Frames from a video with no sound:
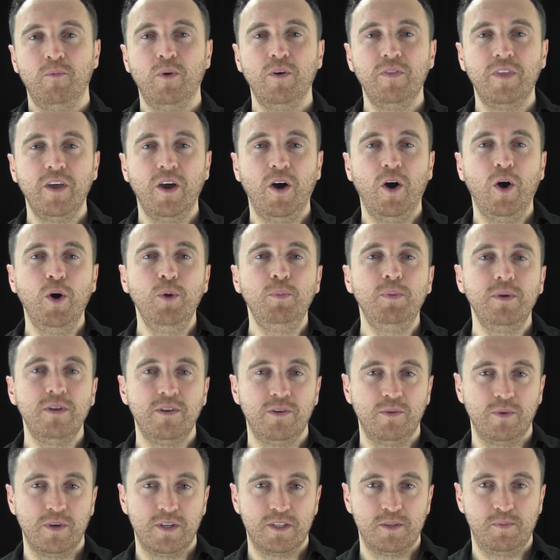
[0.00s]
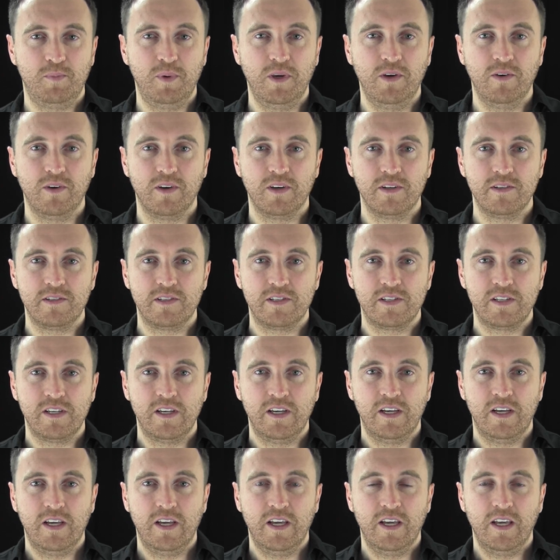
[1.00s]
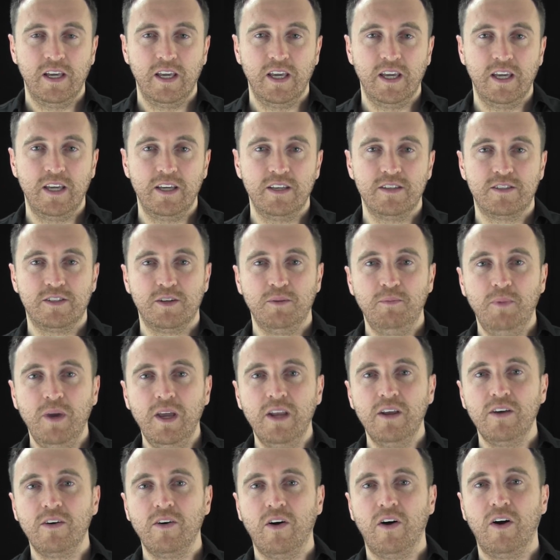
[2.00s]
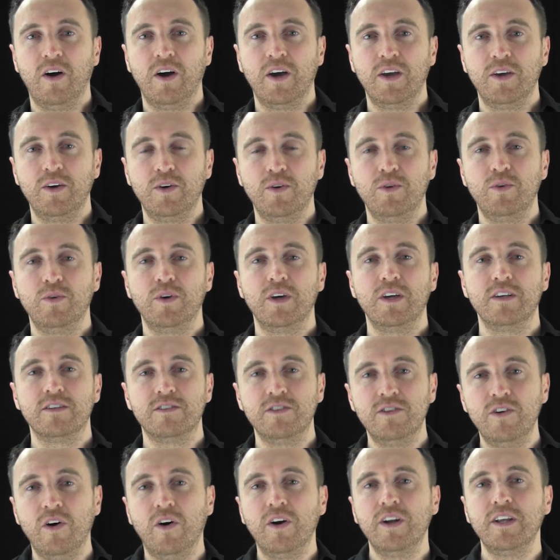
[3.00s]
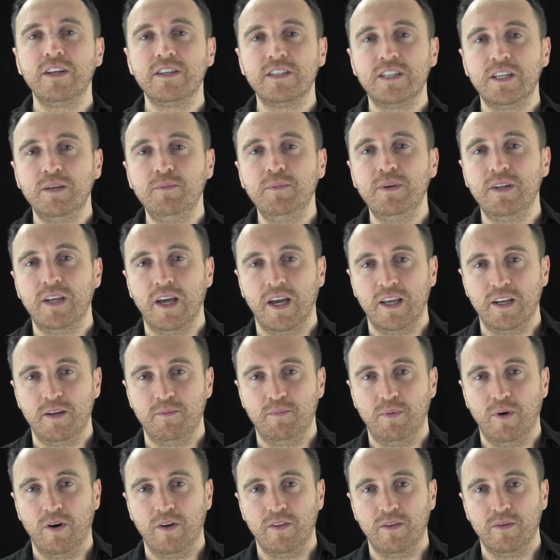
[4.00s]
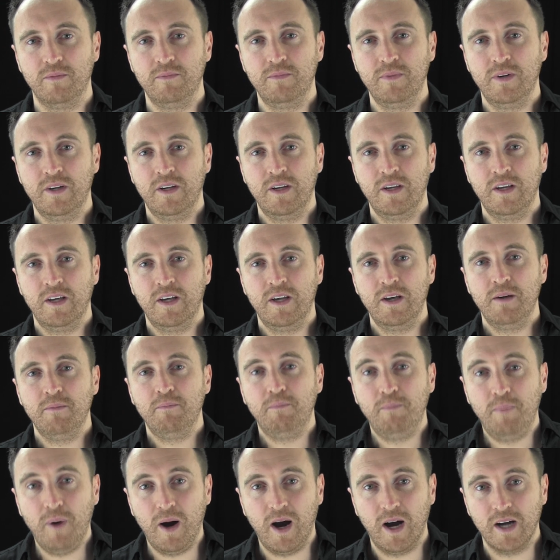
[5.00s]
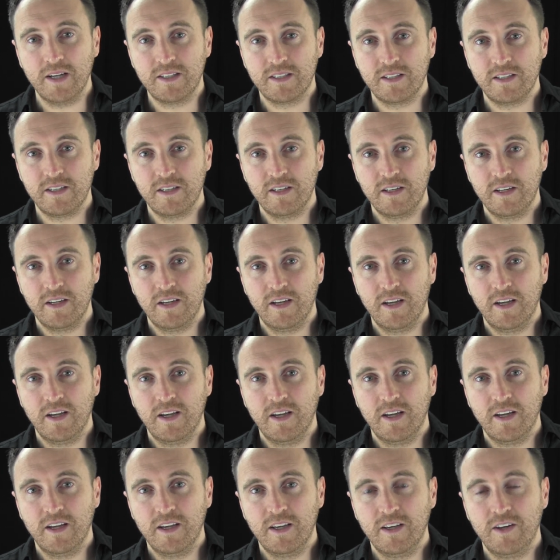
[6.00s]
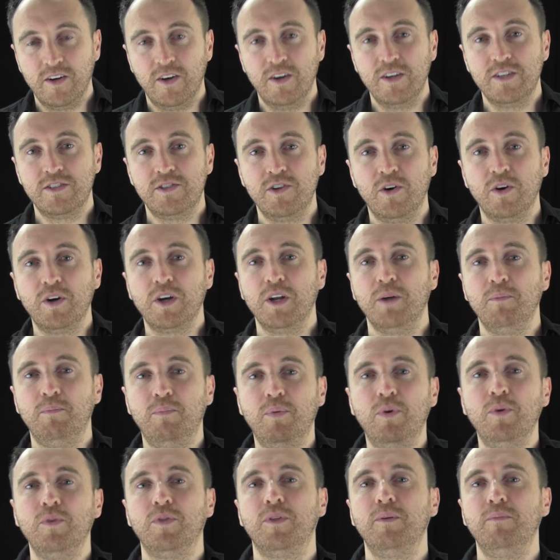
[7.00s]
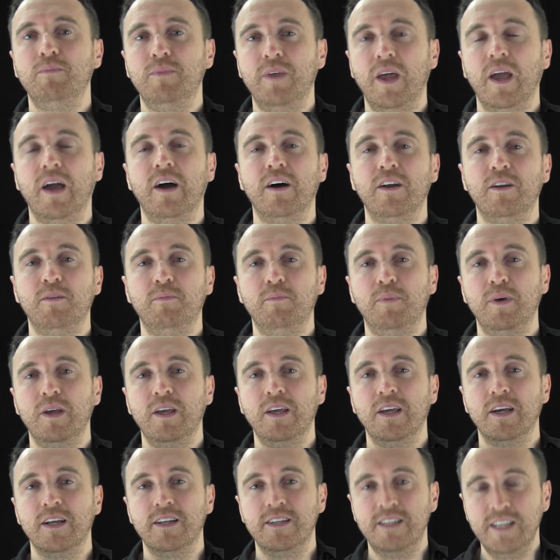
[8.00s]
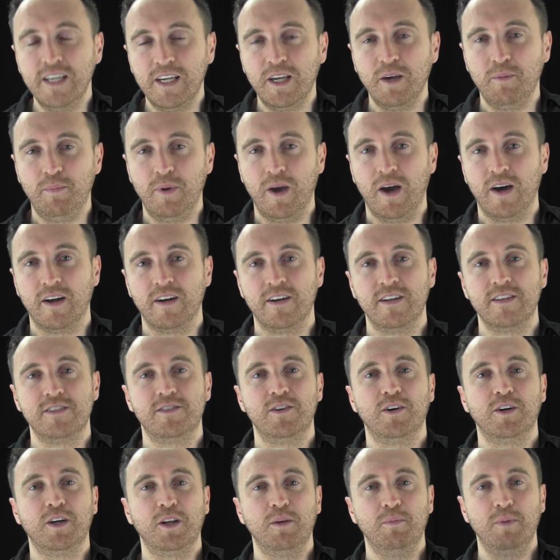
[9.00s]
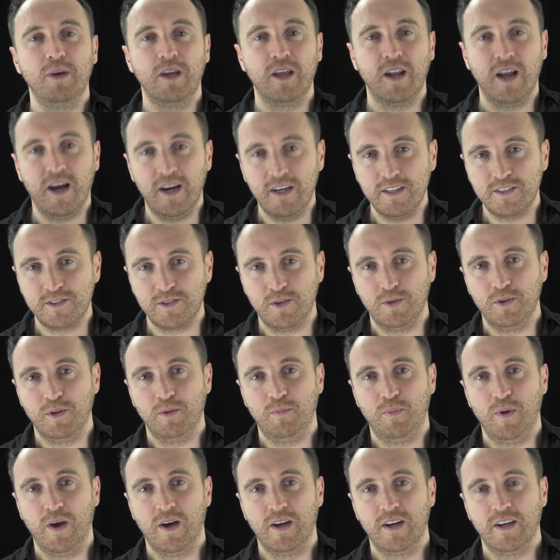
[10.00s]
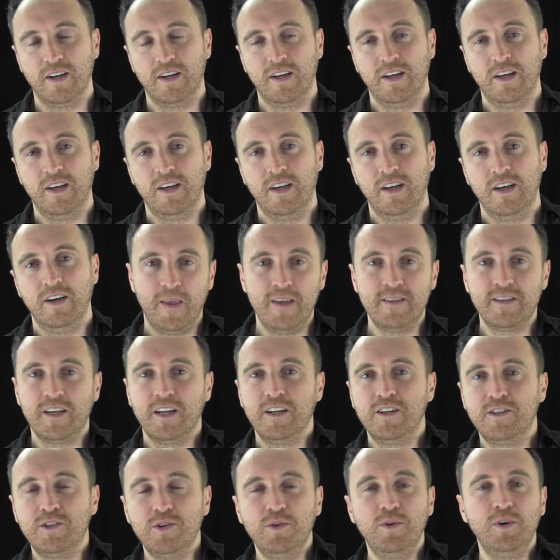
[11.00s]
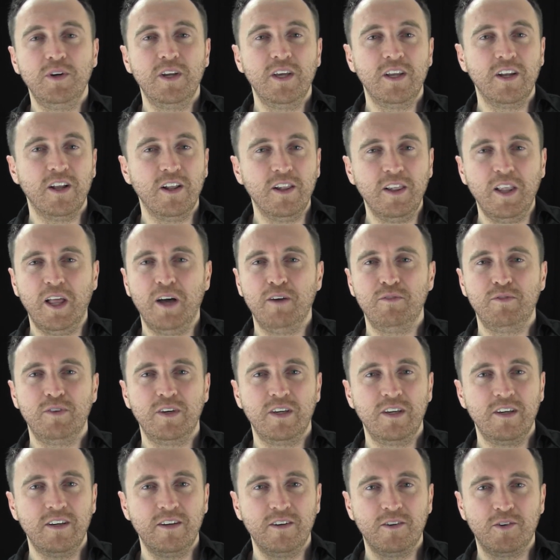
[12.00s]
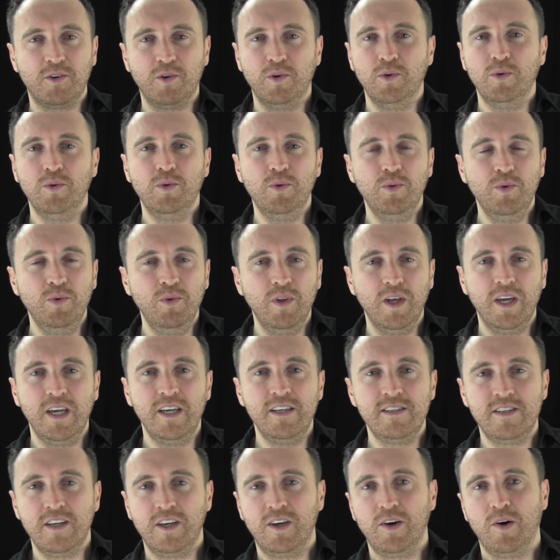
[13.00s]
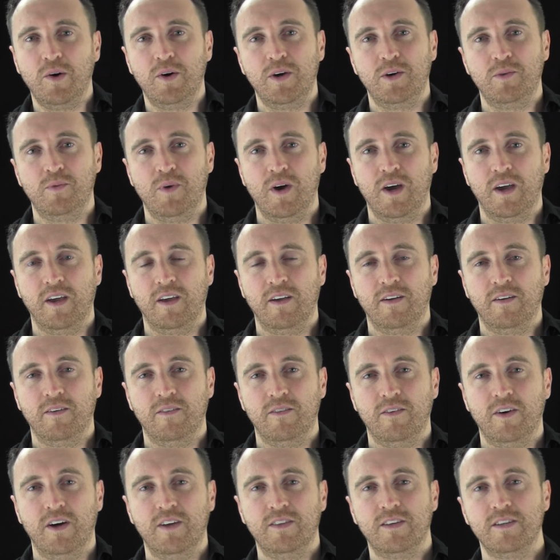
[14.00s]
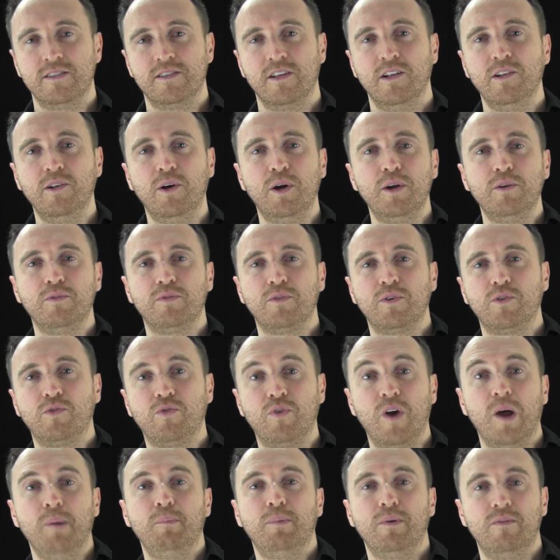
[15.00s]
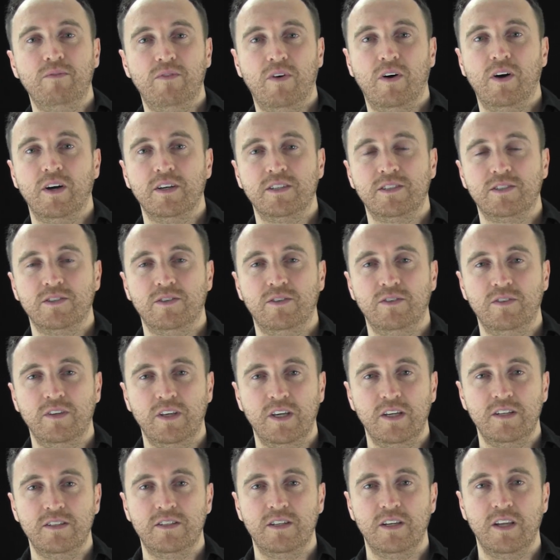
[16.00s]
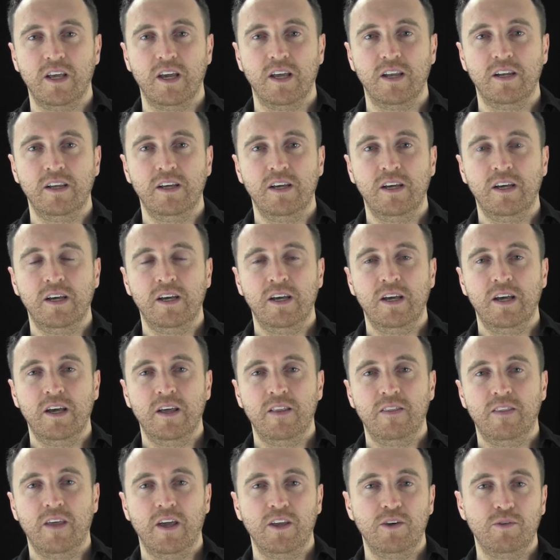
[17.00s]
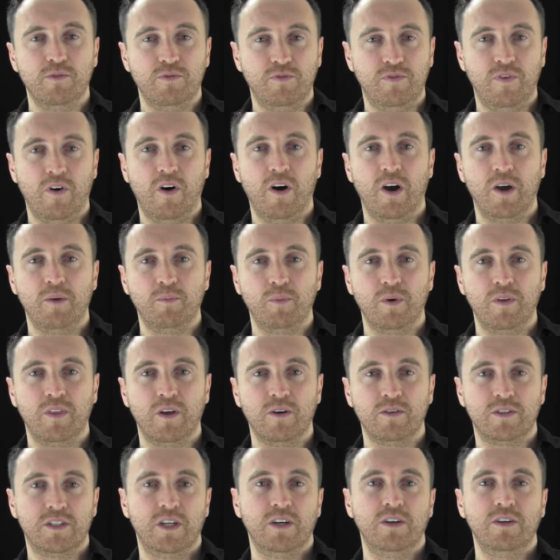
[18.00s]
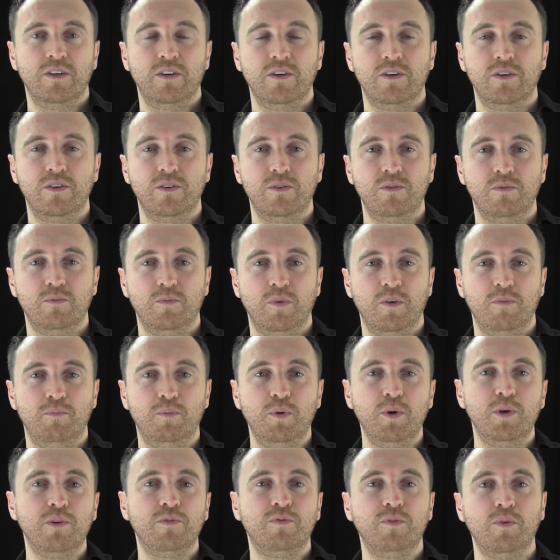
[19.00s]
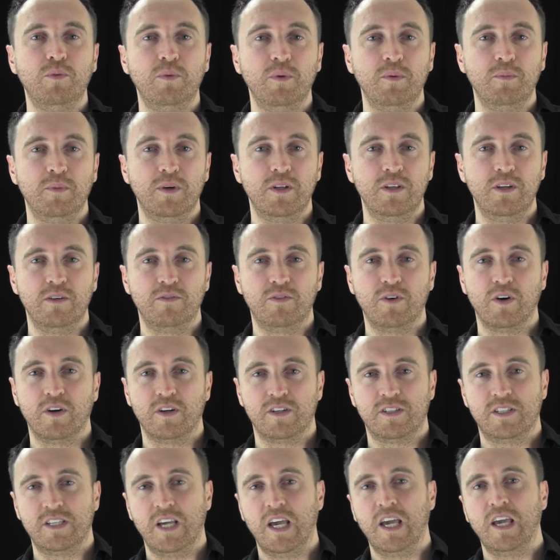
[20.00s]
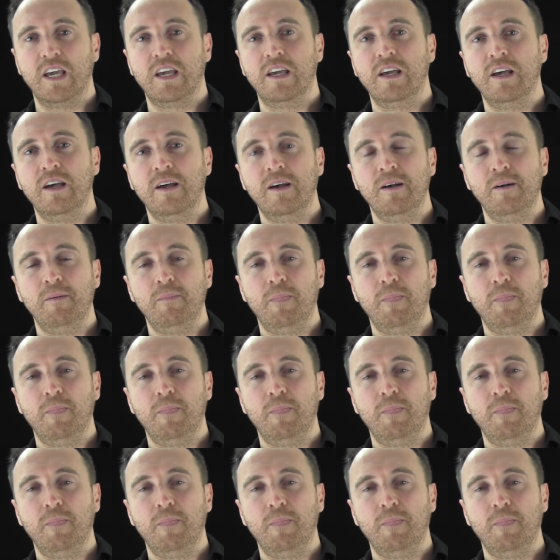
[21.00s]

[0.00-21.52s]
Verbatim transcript: And what they're hoping to experience is to meet a guy who is not intimidated by them, but you know, he's not going to put them down and be a dick about it. He's not going to be an asshole about it he's going to do it in a loving, cool, easygoing way, right? There's a lot of crap advice on the internet that you'll find where they'll tell you with beautiful women, you've got to say